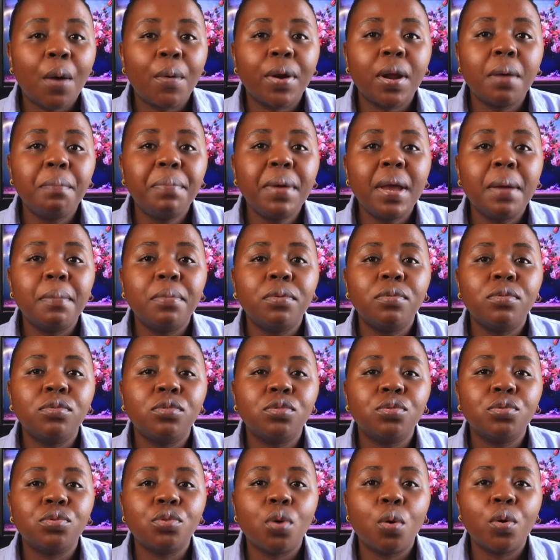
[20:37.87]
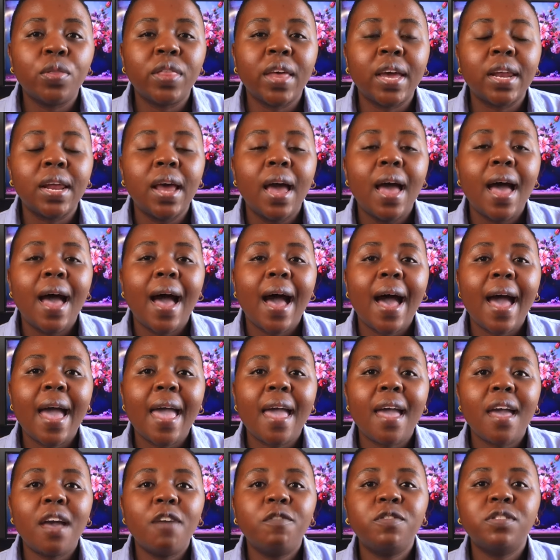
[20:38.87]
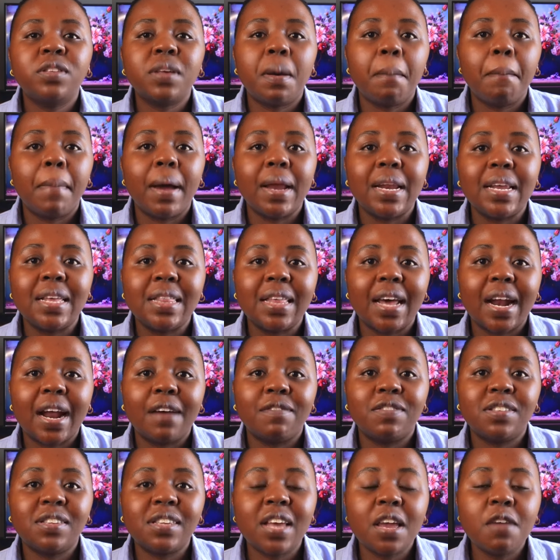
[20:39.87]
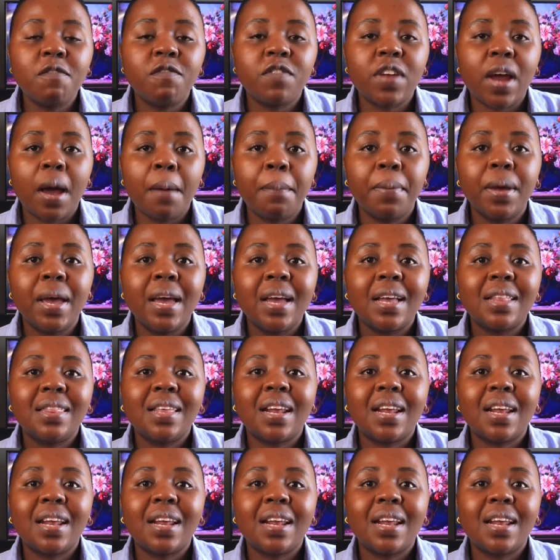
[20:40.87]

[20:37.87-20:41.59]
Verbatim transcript: I want to be able to know that I have some money that I've saved up